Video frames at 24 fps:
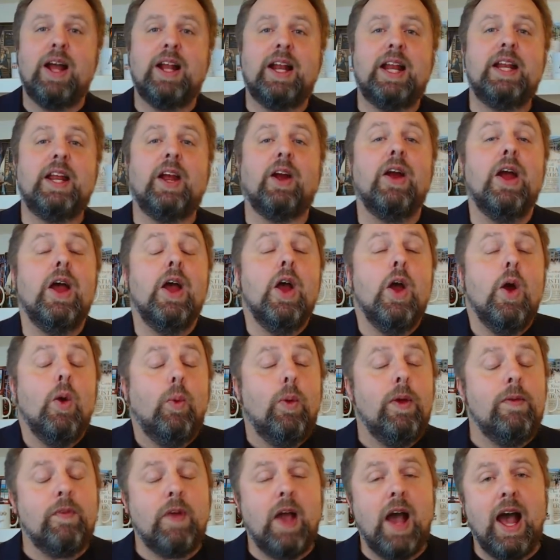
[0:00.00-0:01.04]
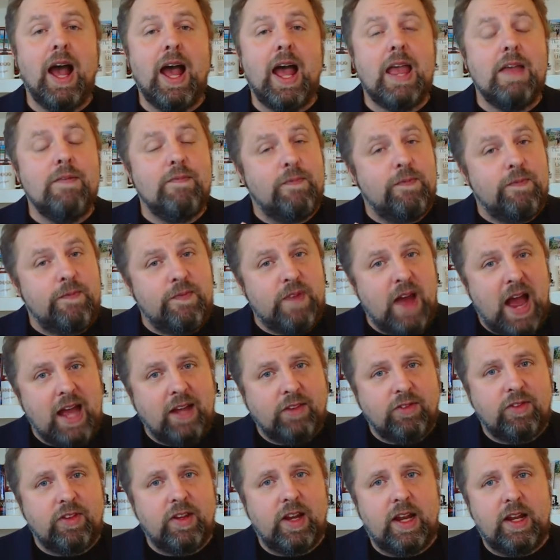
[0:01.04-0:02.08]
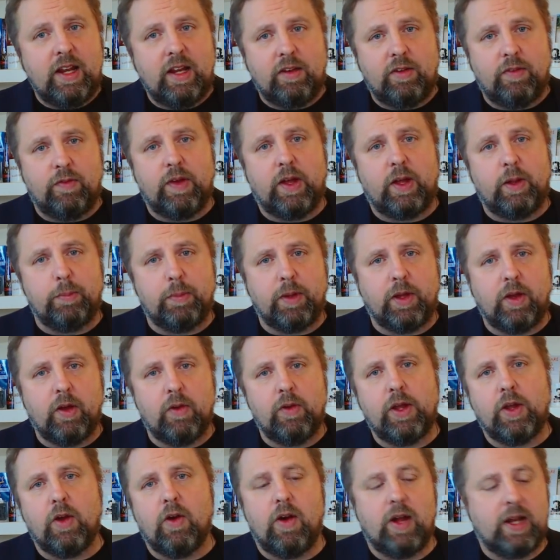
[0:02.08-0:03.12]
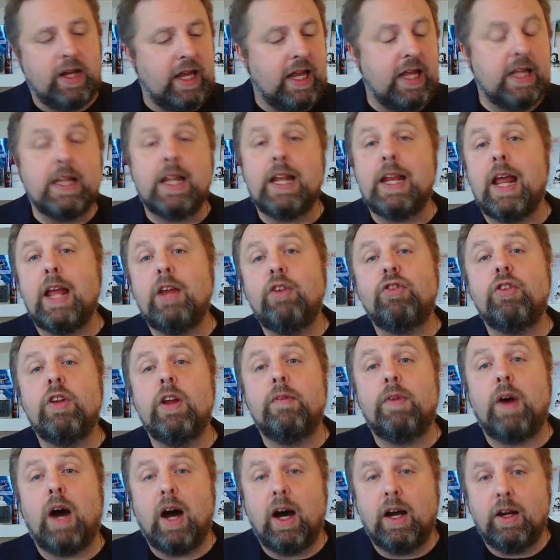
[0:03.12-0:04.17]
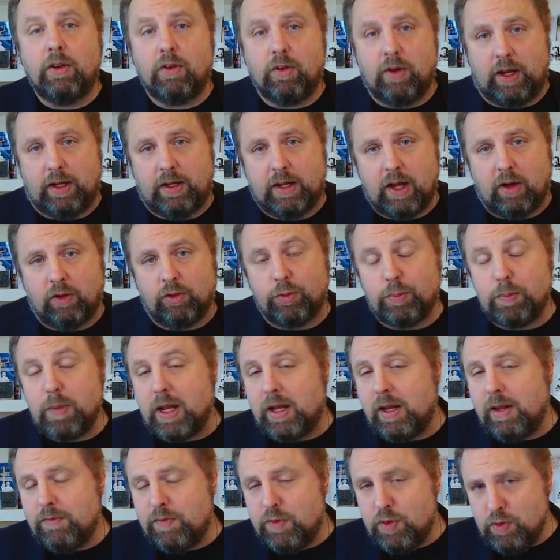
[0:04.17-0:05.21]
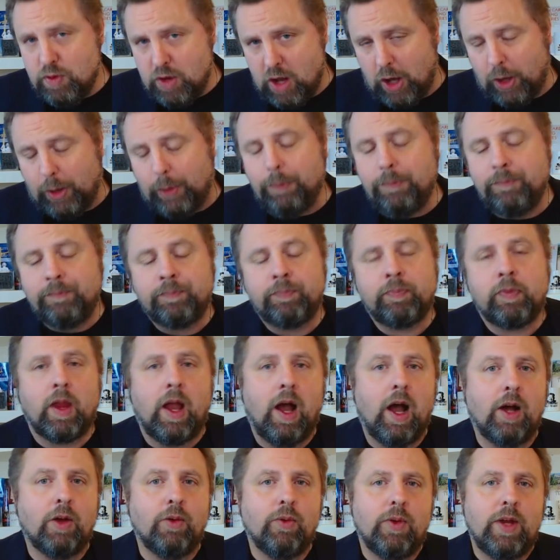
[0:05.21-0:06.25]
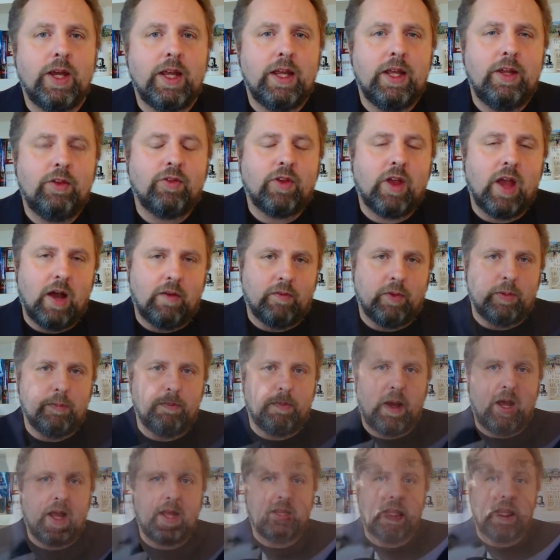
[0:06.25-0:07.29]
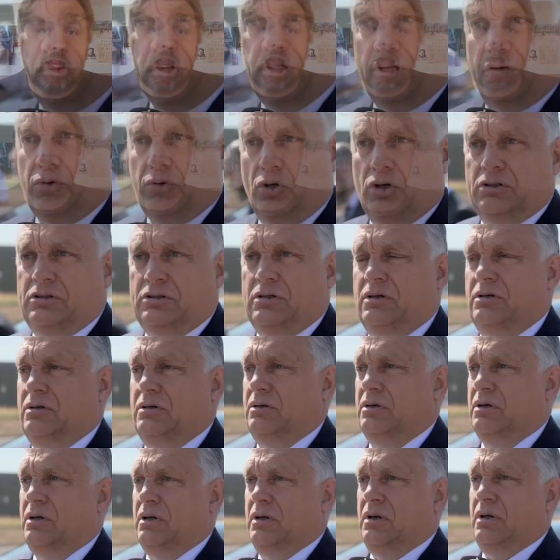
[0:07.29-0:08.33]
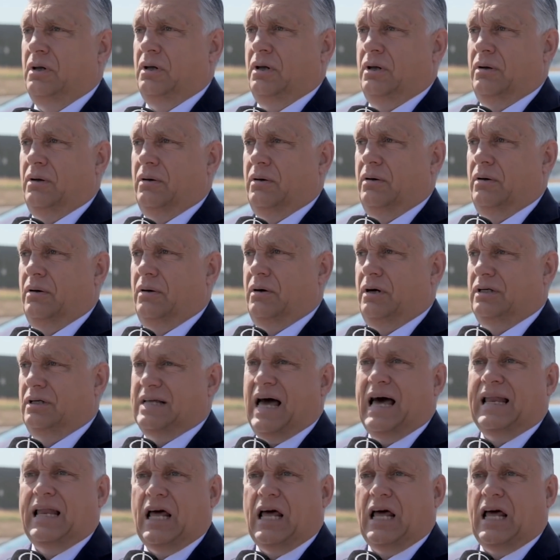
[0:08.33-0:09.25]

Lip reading: right in here. We've got a fascinating development going on in the nation of Hungary. Now, as many of you know, Hungary is governed by the Nationalist Populist Prime Minister